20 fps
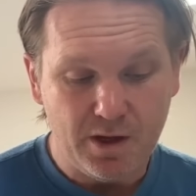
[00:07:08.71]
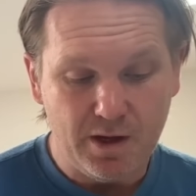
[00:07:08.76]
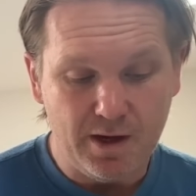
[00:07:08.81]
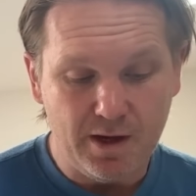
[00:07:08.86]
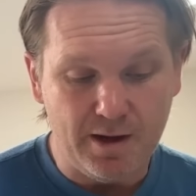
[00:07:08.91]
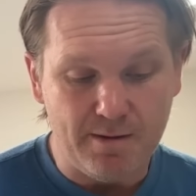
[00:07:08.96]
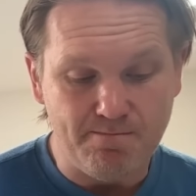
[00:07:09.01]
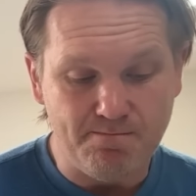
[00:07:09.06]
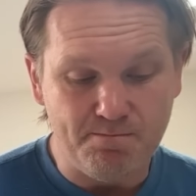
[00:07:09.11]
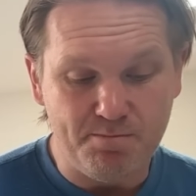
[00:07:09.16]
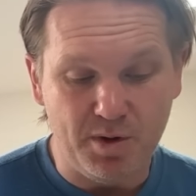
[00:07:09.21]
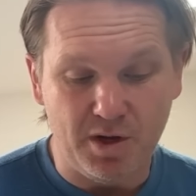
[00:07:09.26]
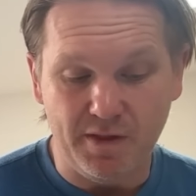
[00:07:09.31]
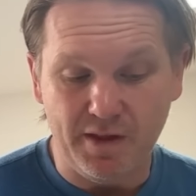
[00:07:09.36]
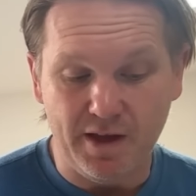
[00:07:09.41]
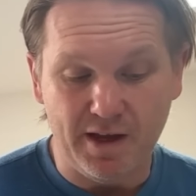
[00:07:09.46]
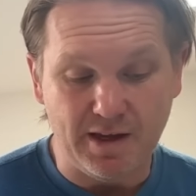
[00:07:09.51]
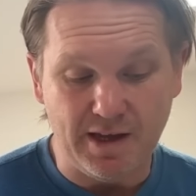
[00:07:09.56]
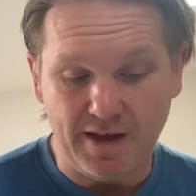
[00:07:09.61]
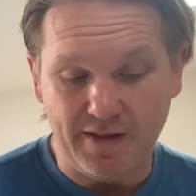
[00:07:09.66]
But
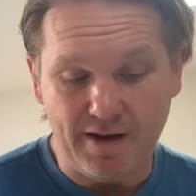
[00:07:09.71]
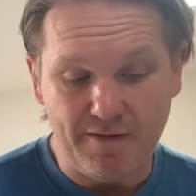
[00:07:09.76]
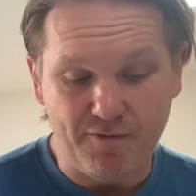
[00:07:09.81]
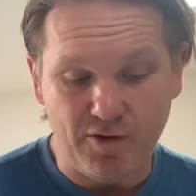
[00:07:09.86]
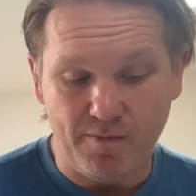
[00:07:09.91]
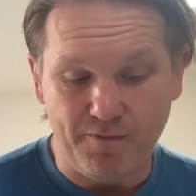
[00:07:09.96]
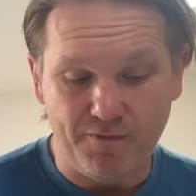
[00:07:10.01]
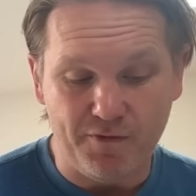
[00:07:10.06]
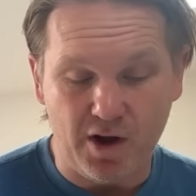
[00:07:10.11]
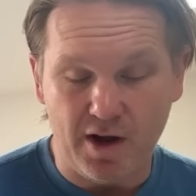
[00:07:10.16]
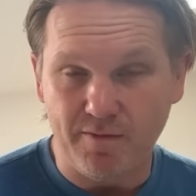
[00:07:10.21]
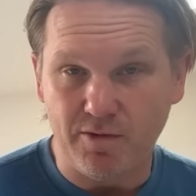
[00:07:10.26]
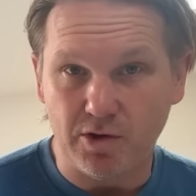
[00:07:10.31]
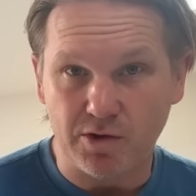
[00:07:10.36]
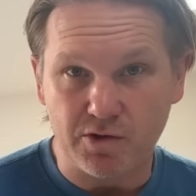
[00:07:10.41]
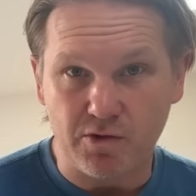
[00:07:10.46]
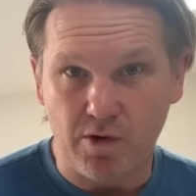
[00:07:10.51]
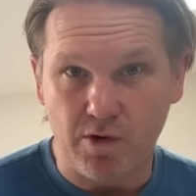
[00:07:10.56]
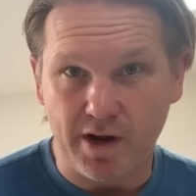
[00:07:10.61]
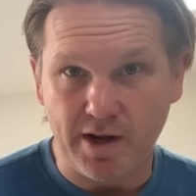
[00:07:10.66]
their front 5
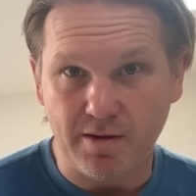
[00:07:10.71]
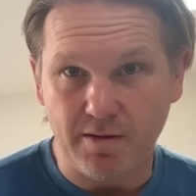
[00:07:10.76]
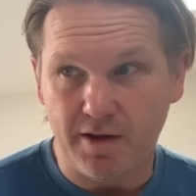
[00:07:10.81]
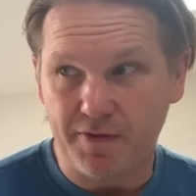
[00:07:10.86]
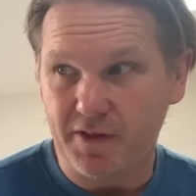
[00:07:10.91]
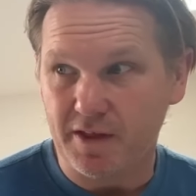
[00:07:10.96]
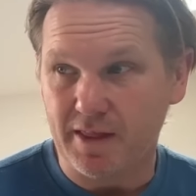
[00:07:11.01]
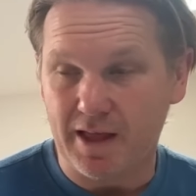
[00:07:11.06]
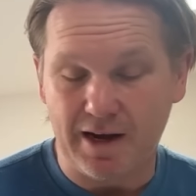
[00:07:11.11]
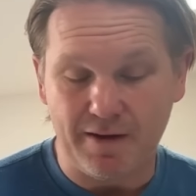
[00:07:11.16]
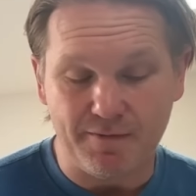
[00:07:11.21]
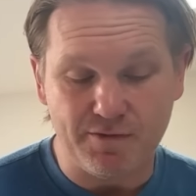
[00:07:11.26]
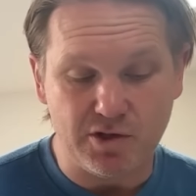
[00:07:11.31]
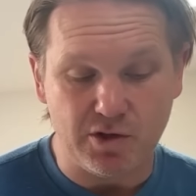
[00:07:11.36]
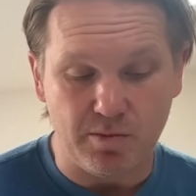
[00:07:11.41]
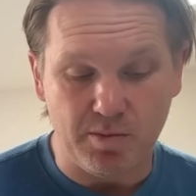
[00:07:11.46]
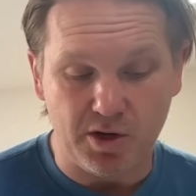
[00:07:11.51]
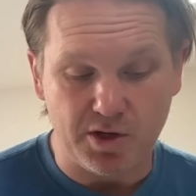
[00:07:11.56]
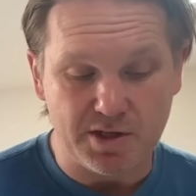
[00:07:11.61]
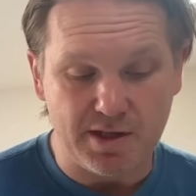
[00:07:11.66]
looks great. I think they'll have
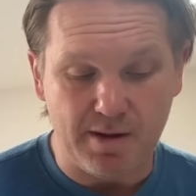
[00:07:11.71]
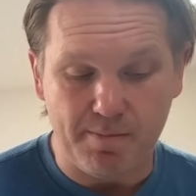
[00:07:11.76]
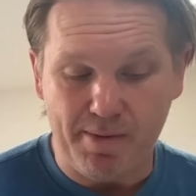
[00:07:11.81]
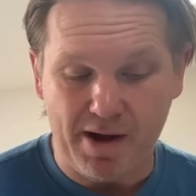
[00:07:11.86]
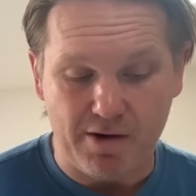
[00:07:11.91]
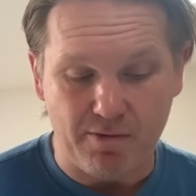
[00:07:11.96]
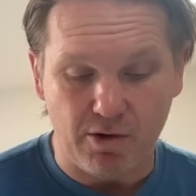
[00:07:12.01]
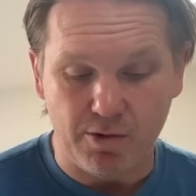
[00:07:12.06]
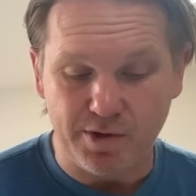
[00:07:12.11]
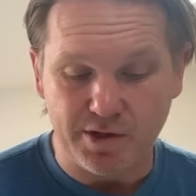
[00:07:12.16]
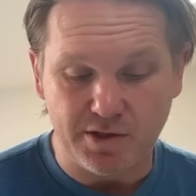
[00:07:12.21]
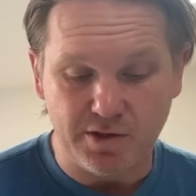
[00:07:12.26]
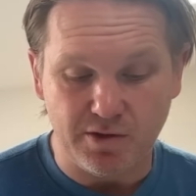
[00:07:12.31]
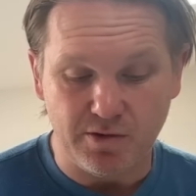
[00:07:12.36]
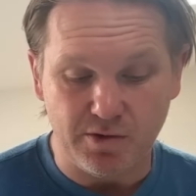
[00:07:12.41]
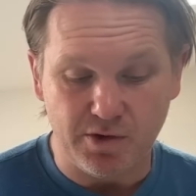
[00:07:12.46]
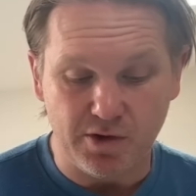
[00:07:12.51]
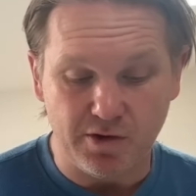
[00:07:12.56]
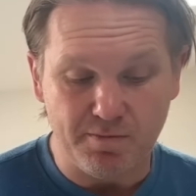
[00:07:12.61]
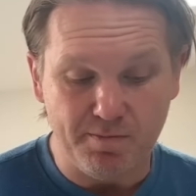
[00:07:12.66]
too much. Their back row is
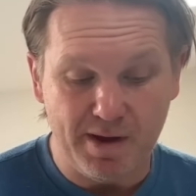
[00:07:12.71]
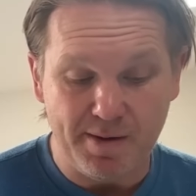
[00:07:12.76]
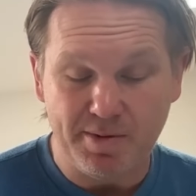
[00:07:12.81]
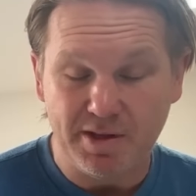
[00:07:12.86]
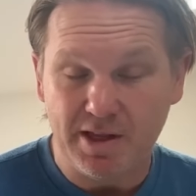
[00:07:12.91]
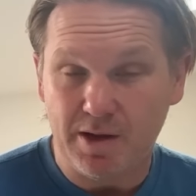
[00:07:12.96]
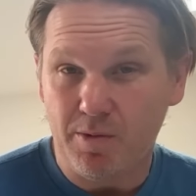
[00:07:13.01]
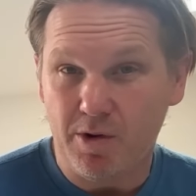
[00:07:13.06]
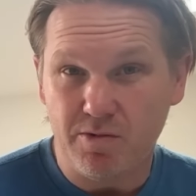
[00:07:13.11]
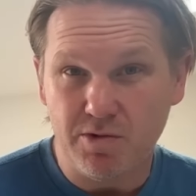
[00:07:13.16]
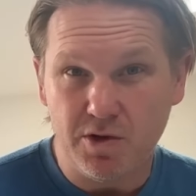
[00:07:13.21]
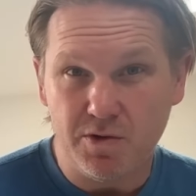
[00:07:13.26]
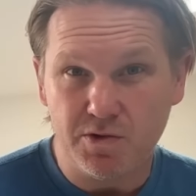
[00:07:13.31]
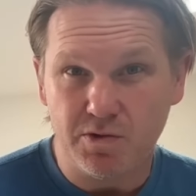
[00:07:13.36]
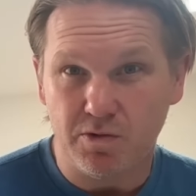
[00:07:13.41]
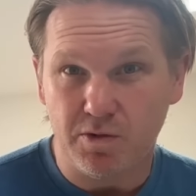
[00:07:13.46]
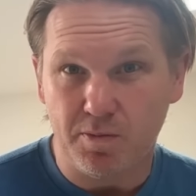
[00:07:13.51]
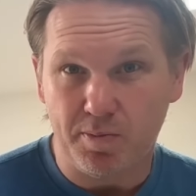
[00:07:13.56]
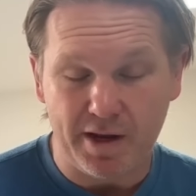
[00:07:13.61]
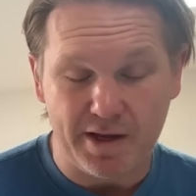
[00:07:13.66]
too good. Maybe they won't use
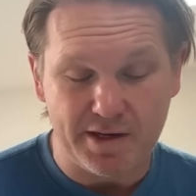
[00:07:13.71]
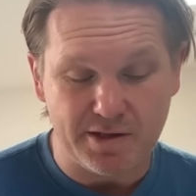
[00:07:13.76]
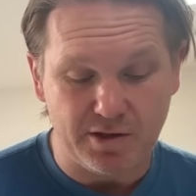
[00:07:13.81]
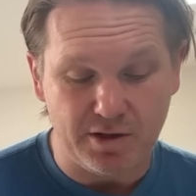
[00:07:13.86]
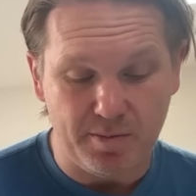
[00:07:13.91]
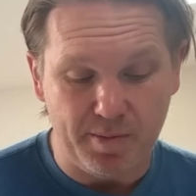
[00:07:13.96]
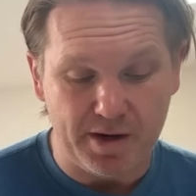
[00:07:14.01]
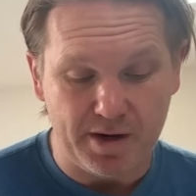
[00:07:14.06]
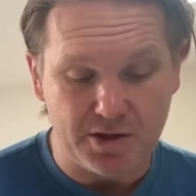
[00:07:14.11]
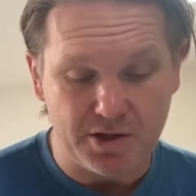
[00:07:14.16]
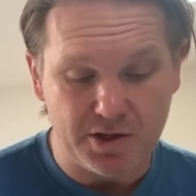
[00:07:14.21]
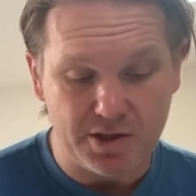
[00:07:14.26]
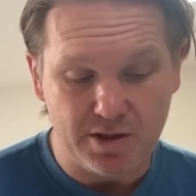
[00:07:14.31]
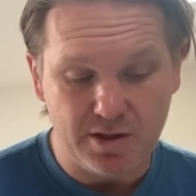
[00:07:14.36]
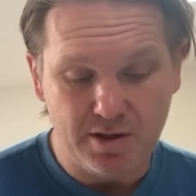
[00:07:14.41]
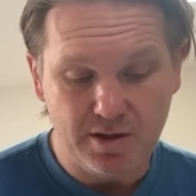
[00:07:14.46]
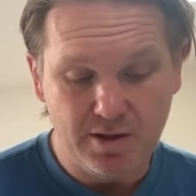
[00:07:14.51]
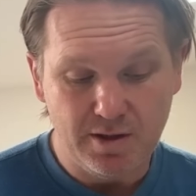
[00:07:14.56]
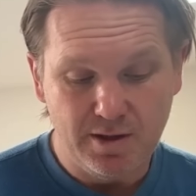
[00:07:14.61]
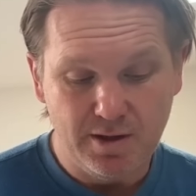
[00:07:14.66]
all the players on the bench.
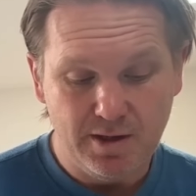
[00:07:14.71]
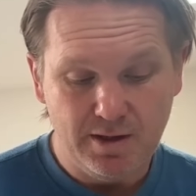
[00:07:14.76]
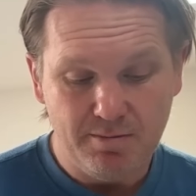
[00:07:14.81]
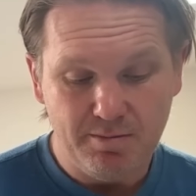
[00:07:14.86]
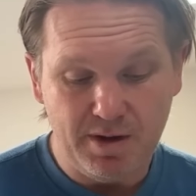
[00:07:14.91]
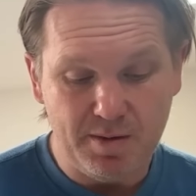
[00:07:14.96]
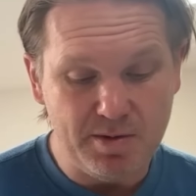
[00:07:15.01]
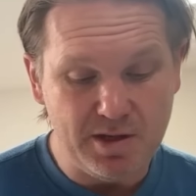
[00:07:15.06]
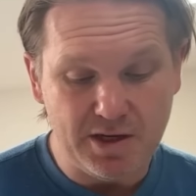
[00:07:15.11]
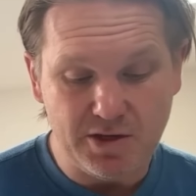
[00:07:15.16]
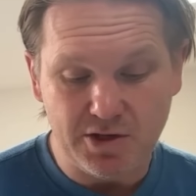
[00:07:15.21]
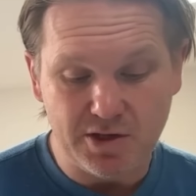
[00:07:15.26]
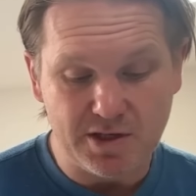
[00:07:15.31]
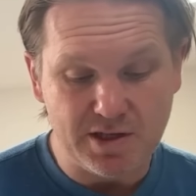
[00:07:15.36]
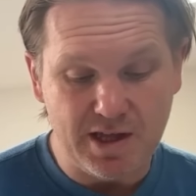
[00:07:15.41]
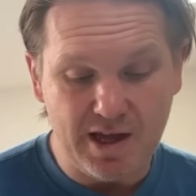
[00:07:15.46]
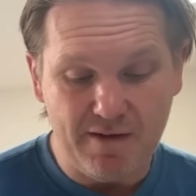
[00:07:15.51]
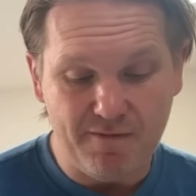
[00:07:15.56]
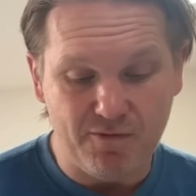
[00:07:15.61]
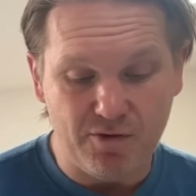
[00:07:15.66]
Maybe they're just
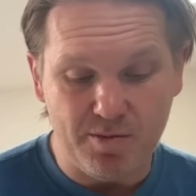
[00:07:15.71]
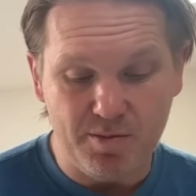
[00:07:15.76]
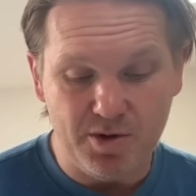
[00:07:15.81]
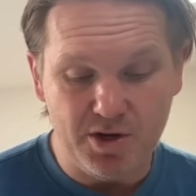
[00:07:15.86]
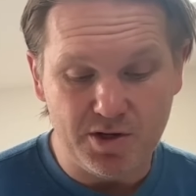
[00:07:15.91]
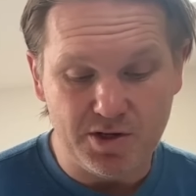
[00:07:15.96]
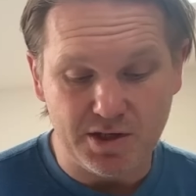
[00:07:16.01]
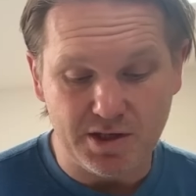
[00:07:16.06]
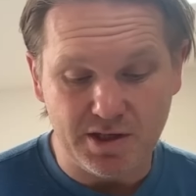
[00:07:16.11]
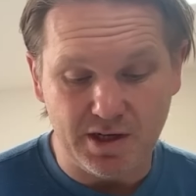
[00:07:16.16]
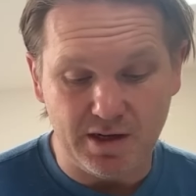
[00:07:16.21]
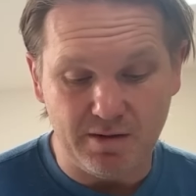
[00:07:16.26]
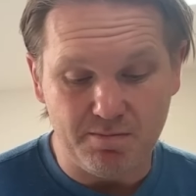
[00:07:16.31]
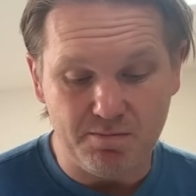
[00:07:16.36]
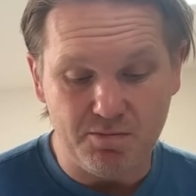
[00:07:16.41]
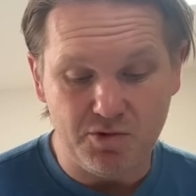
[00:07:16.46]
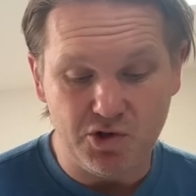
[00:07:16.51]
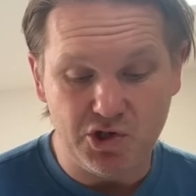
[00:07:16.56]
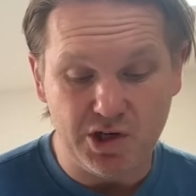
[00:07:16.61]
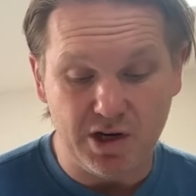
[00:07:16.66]
there for emergency.
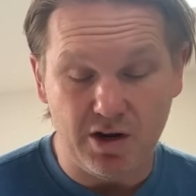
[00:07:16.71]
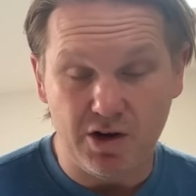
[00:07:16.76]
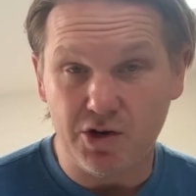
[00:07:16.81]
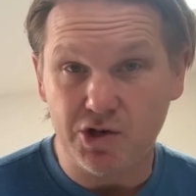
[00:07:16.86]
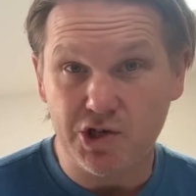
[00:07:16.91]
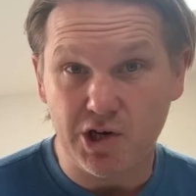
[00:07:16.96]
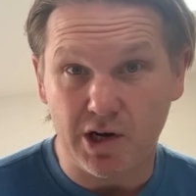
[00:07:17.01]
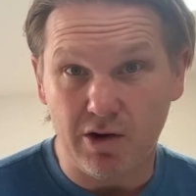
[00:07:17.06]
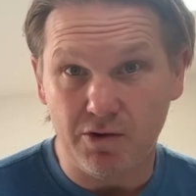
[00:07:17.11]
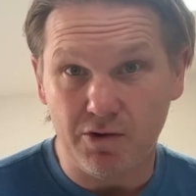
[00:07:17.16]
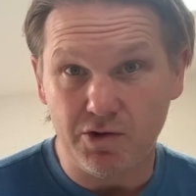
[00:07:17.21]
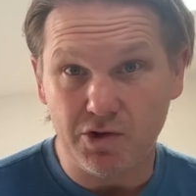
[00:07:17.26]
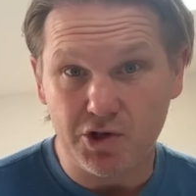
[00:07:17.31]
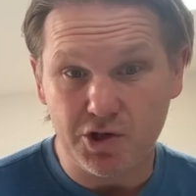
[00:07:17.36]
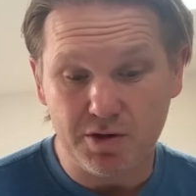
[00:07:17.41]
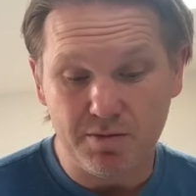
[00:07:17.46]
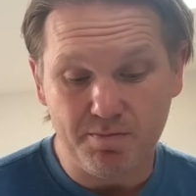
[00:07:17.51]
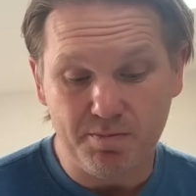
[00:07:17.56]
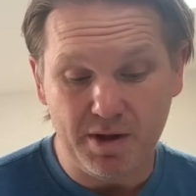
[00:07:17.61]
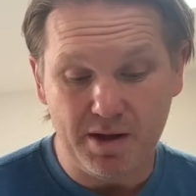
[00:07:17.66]

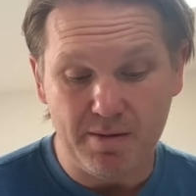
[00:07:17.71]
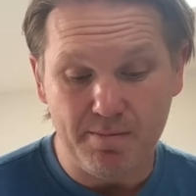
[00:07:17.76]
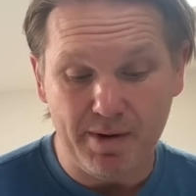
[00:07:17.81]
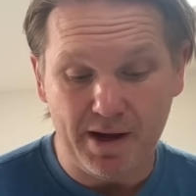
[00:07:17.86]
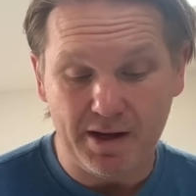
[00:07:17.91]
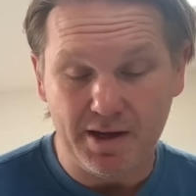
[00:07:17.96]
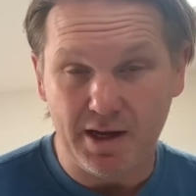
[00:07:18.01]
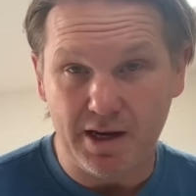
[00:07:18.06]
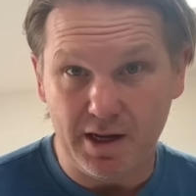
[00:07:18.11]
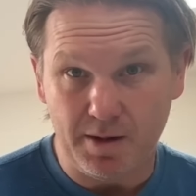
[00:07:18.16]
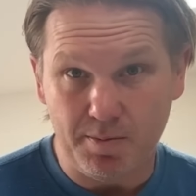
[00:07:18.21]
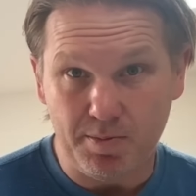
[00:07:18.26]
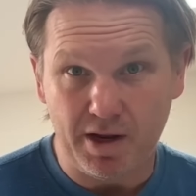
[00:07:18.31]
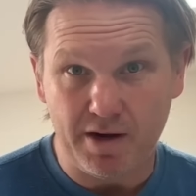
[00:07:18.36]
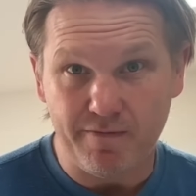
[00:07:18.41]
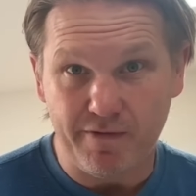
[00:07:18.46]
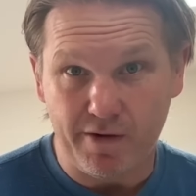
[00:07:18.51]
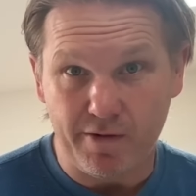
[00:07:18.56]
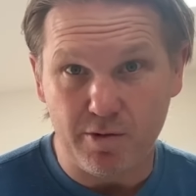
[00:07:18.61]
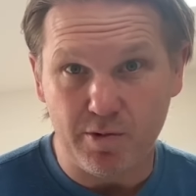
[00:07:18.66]
Jelonch being back in, he
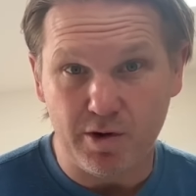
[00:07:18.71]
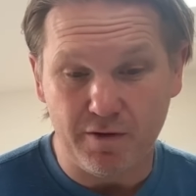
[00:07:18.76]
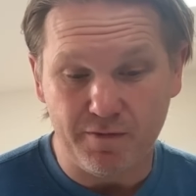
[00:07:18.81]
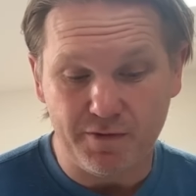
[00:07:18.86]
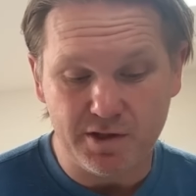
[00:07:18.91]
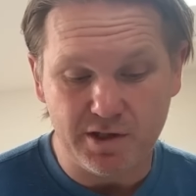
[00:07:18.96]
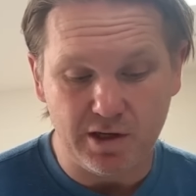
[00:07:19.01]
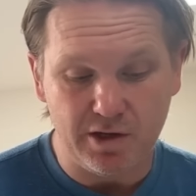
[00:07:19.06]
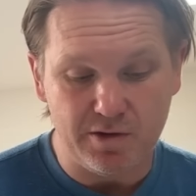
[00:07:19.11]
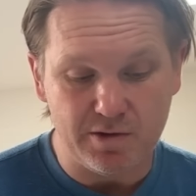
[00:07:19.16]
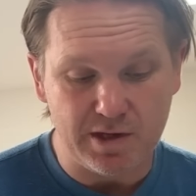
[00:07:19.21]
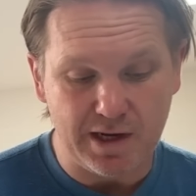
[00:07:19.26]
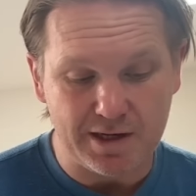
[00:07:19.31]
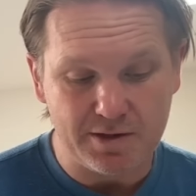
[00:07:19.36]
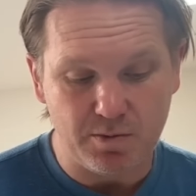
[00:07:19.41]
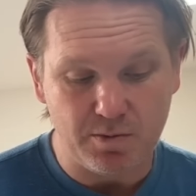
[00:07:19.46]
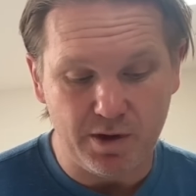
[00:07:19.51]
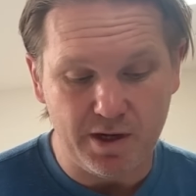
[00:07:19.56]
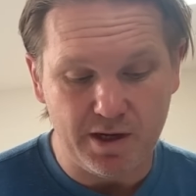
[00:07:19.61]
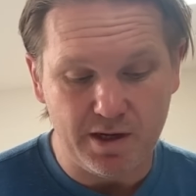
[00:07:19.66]
played very well for Toulouse
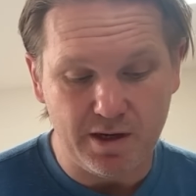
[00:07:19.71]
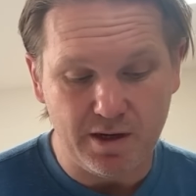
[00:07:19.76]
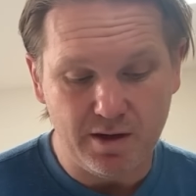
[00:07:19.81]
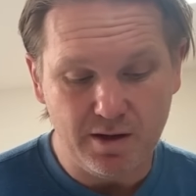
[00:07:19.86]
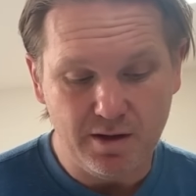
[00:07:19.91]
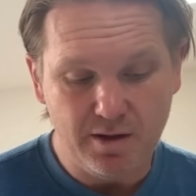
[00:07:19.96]
last week.